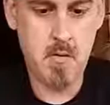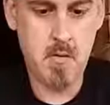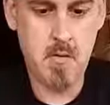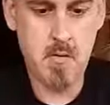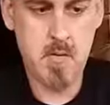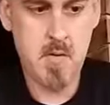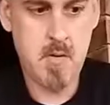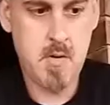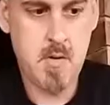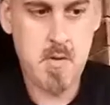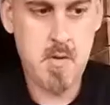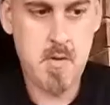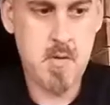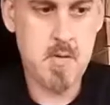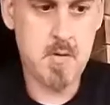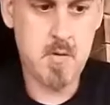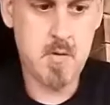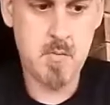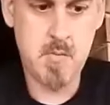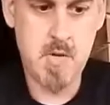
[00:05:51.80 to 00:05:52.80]
Sometimes
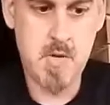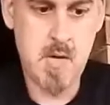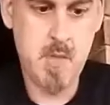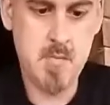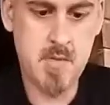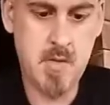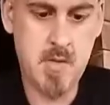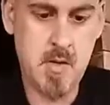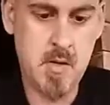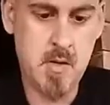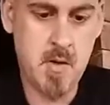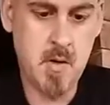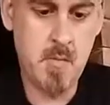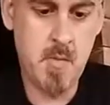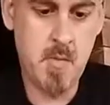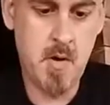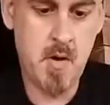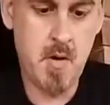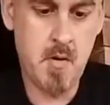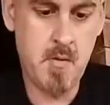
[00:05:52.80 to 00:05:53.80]
they come off
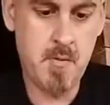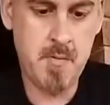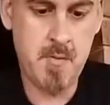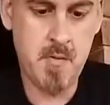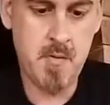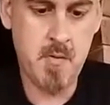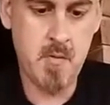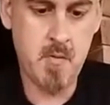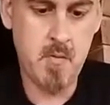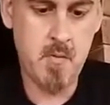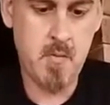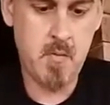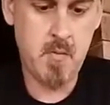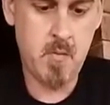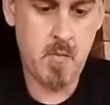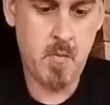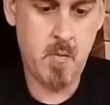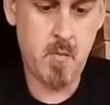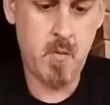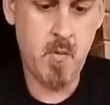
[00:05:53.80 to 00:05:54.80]
in one or
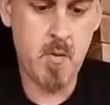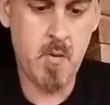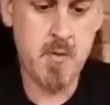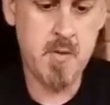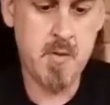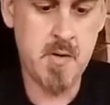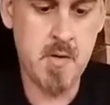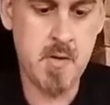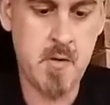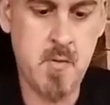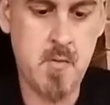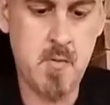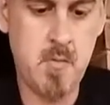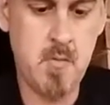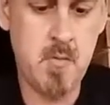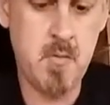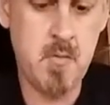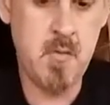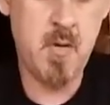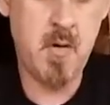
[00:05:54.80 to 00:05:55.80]
two
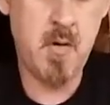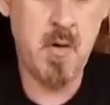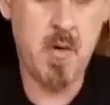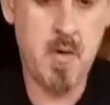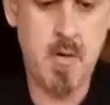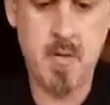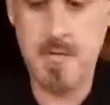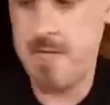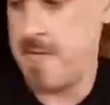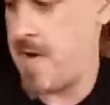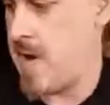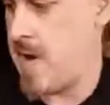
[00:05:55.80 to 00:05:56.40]
fibers,